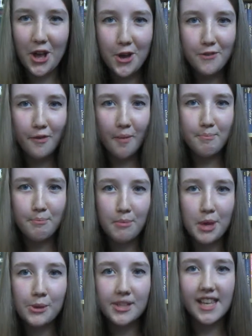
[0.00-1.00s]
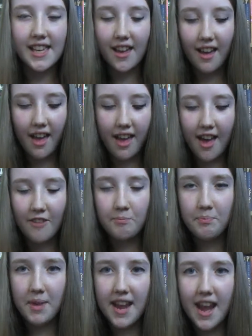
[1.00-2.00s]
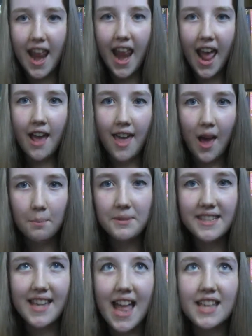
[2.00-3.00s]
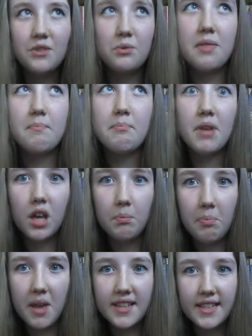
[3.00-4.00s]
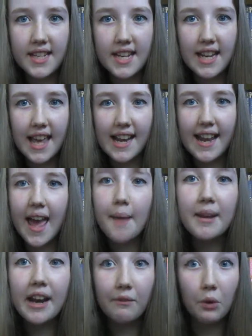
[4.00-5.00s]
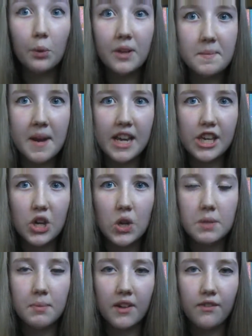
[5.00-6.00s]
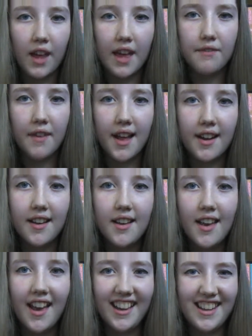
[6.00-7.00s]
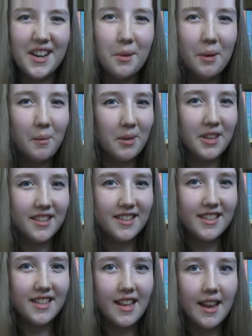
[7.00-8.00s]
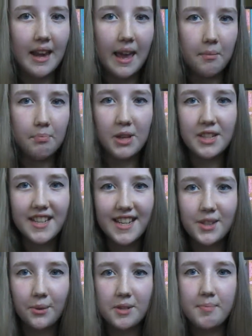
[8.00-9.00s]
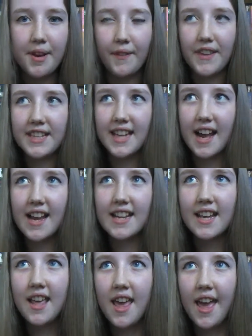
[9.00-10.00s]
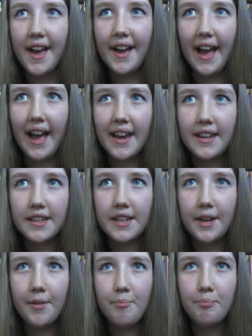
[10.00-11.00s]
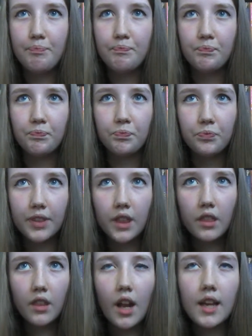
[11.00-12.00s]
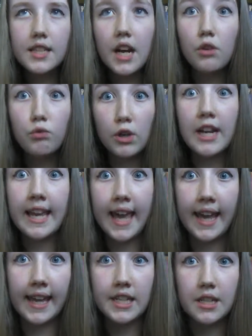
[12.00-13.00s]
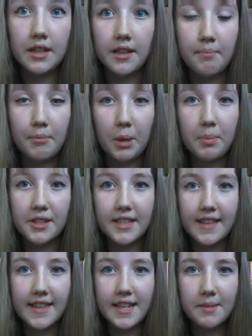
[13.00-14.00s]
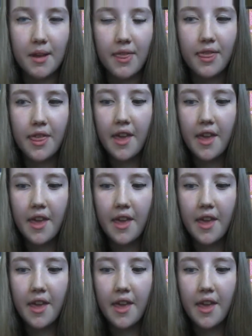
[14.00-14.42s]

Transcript: Of music, I have been obsessed with McBusted lately. I mean, I've always been a huge McFly fan, and you know, Busted's always been on the side, and I started really getting into McBusted this month.